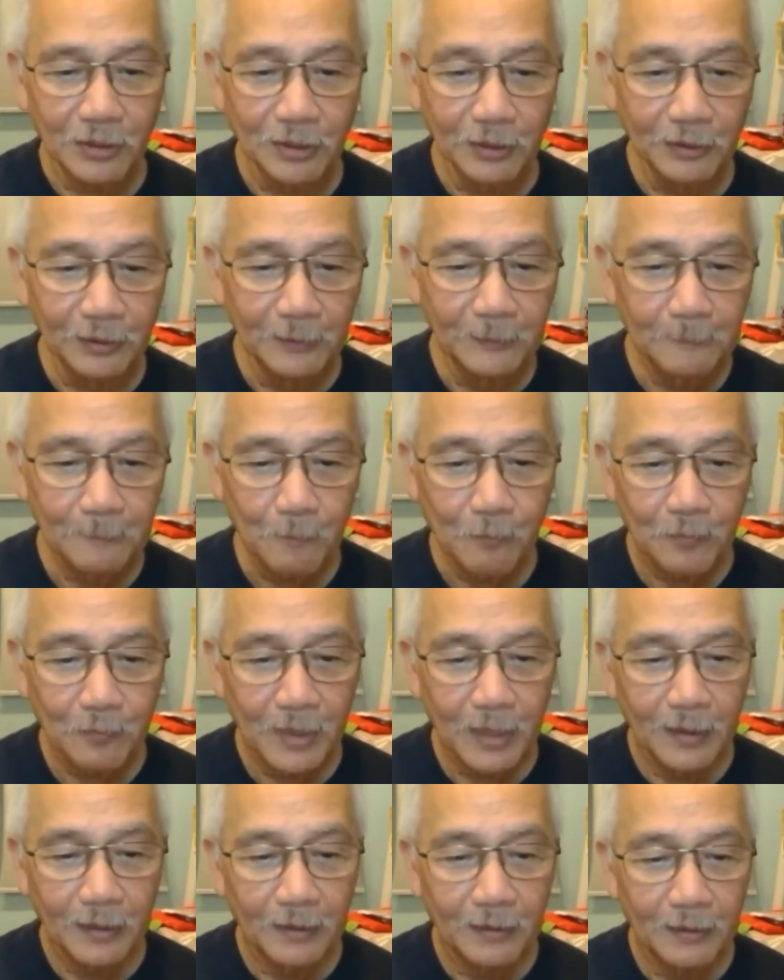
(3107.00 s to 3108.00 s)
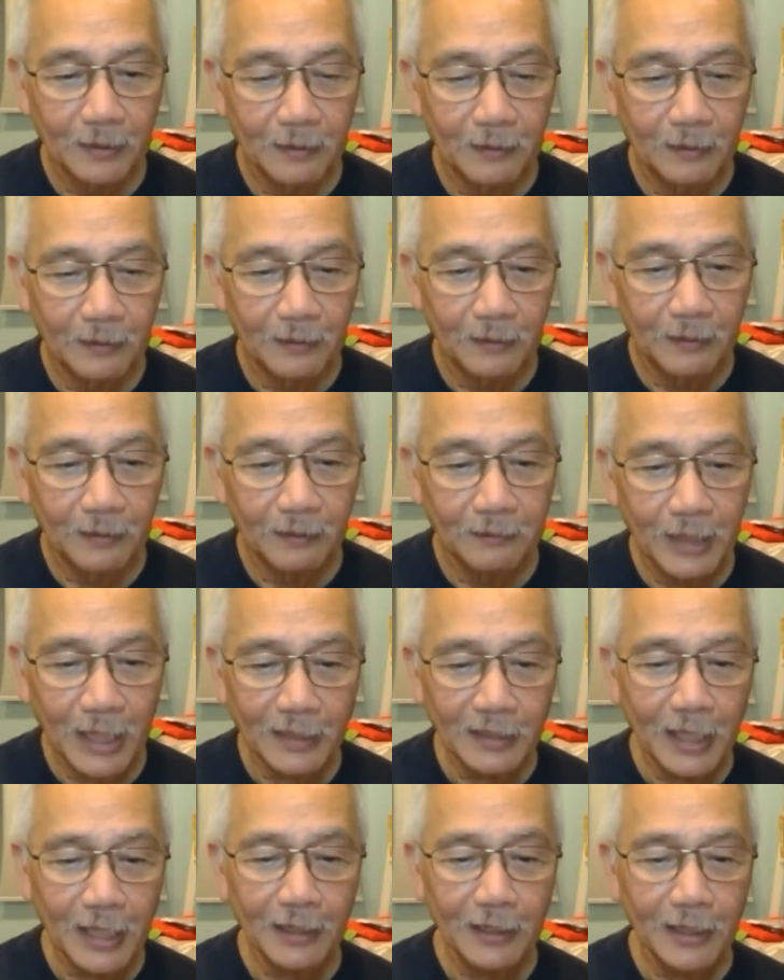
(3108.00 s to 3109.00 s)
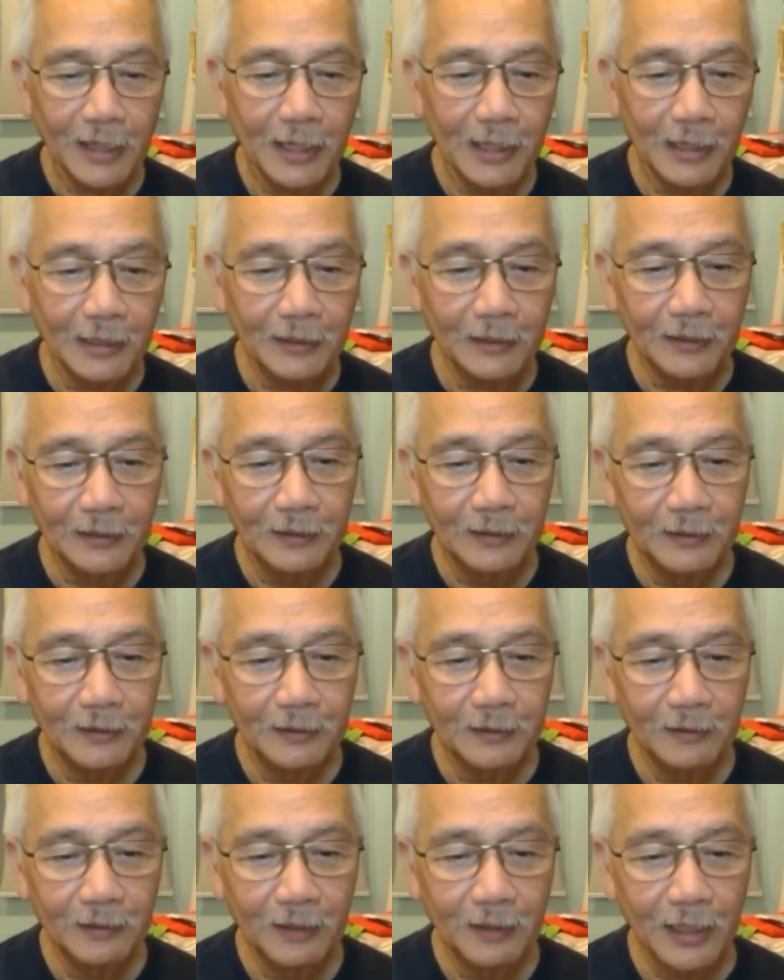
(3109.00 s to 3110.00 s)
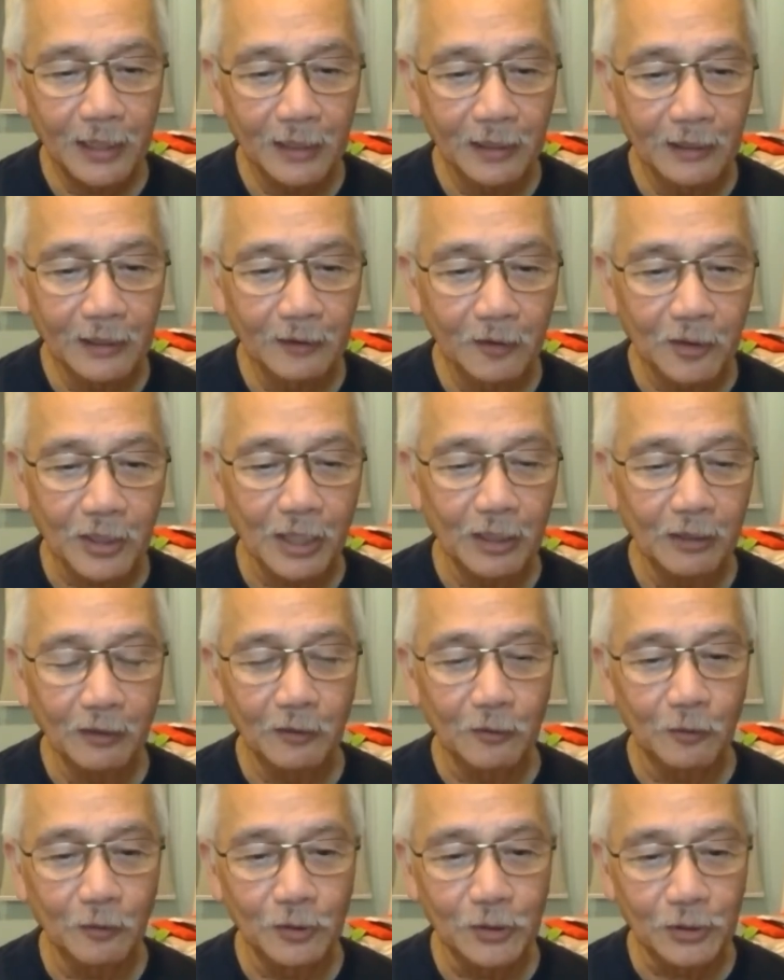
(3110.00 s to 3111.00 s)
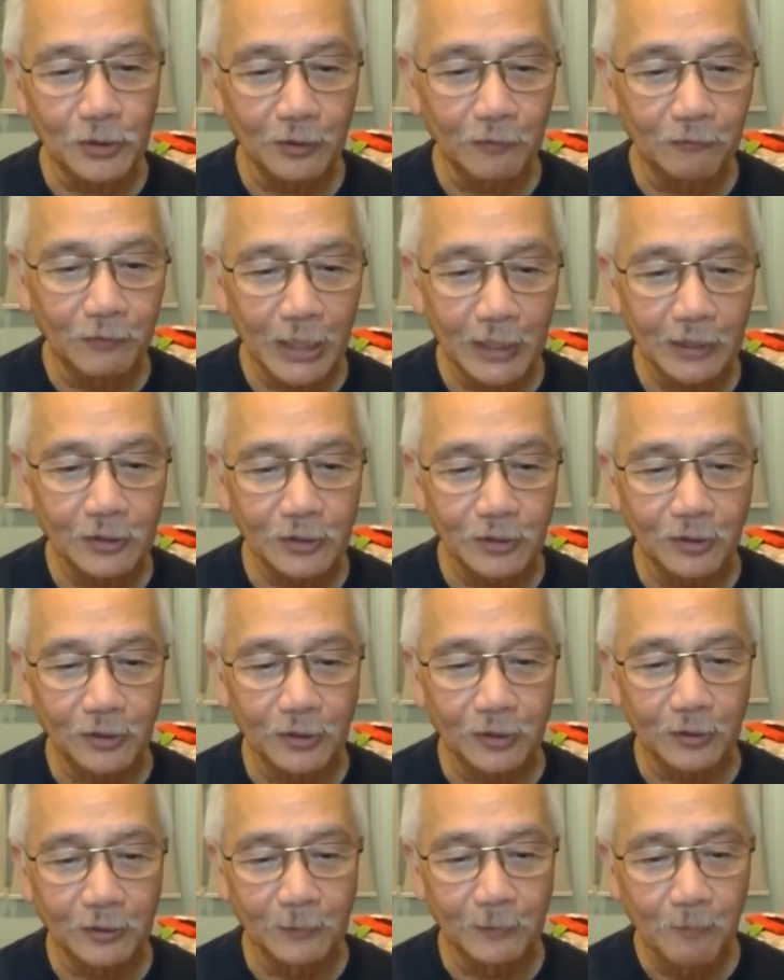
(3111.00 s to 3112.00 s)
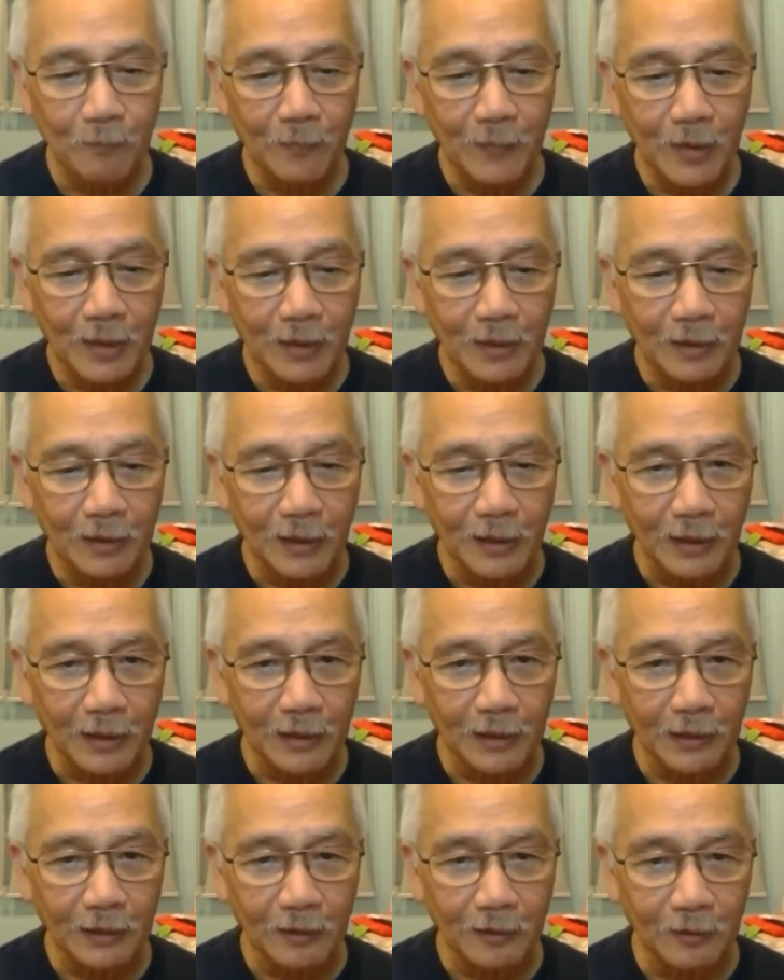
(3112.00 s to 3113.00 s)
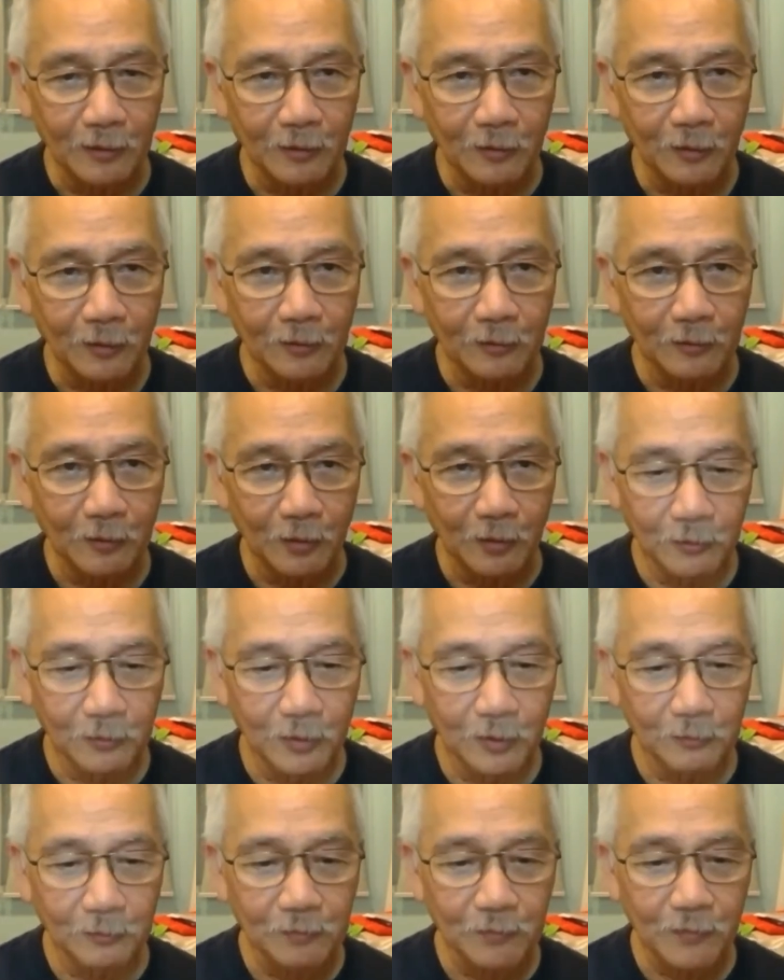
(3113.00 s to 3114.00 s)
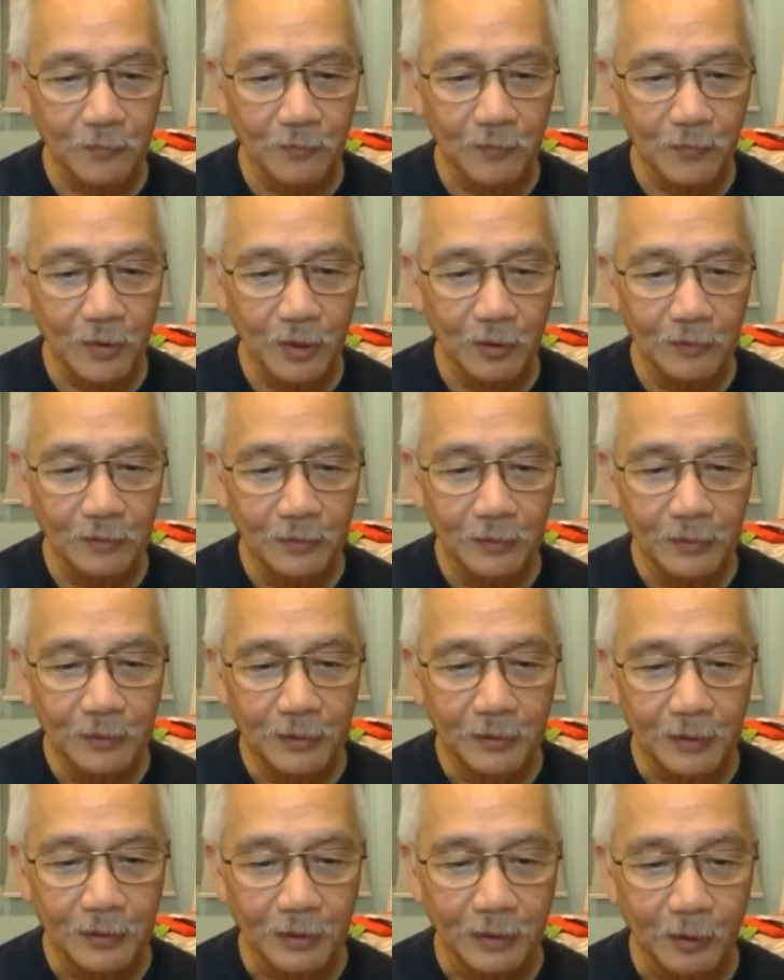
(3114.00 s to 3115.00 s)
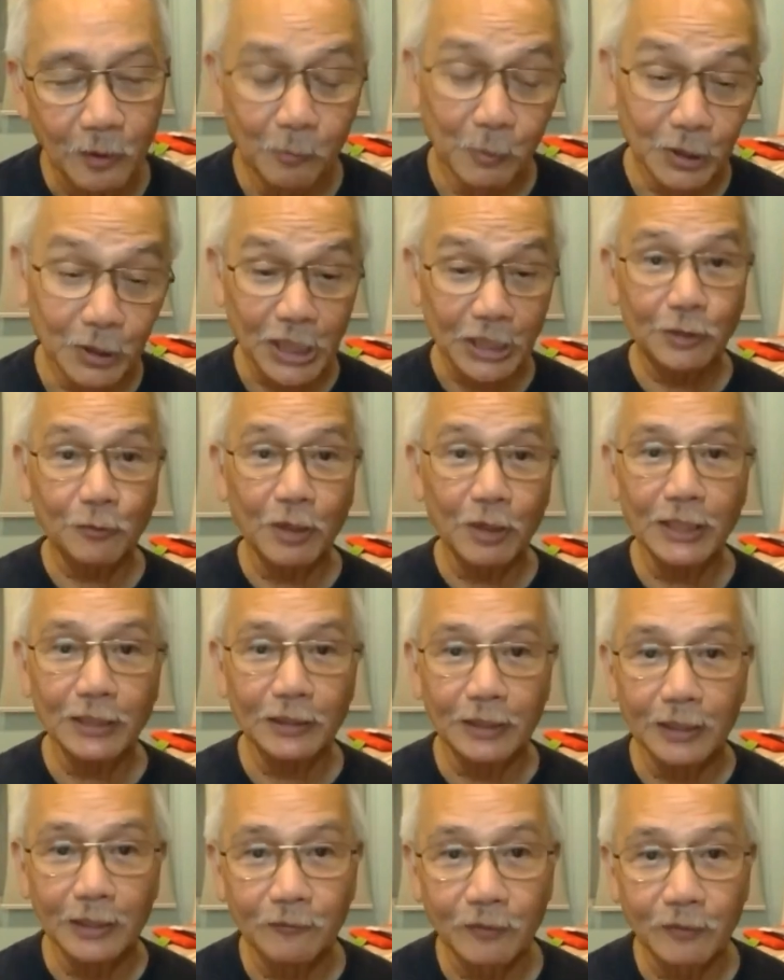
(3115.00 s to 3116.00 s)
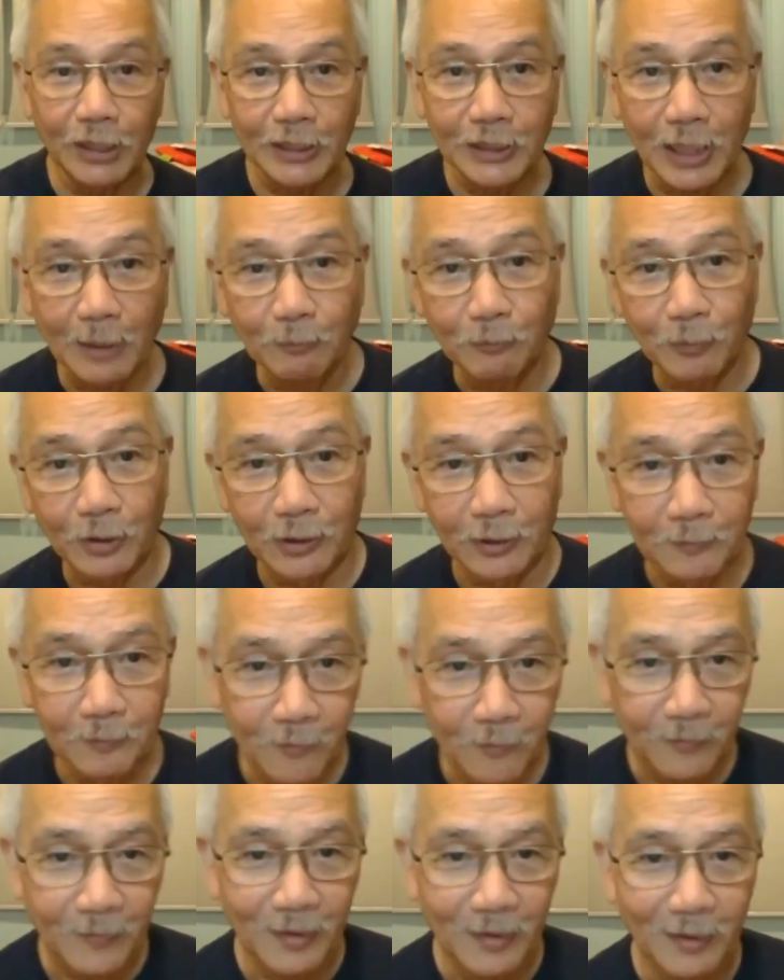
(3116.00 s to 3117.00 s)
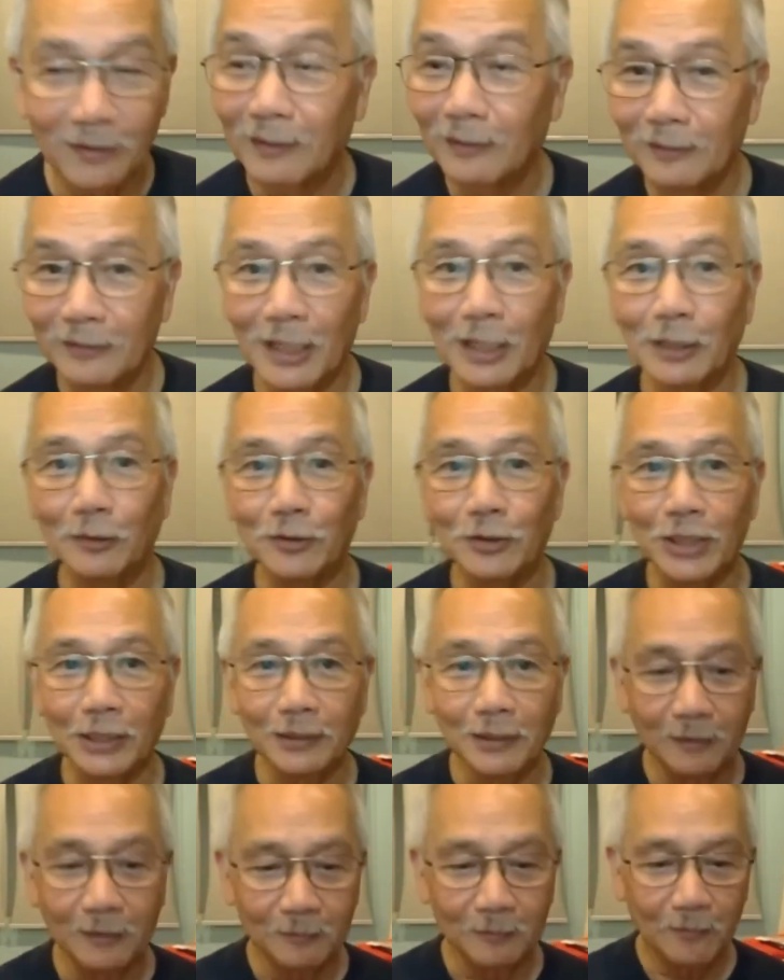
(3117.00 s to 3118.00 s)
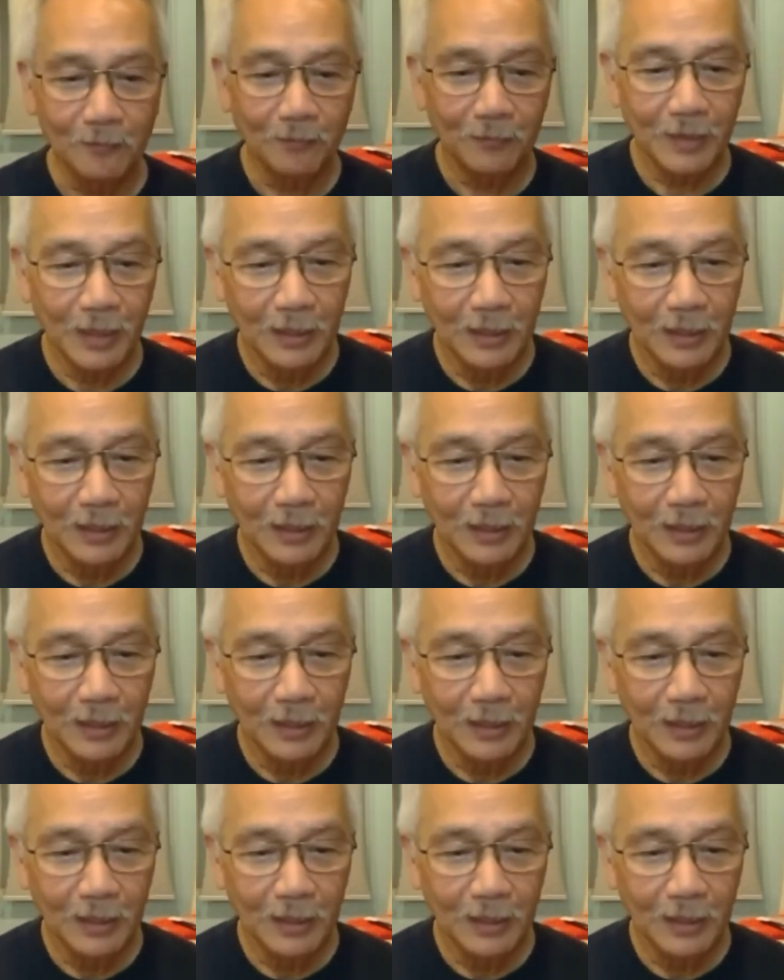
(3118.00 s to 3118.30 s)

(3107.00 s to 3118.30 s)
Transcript: So then there are, uh, okay, culture of death. So uh, ho ho homosexuality, for example. Uh, thank you, son.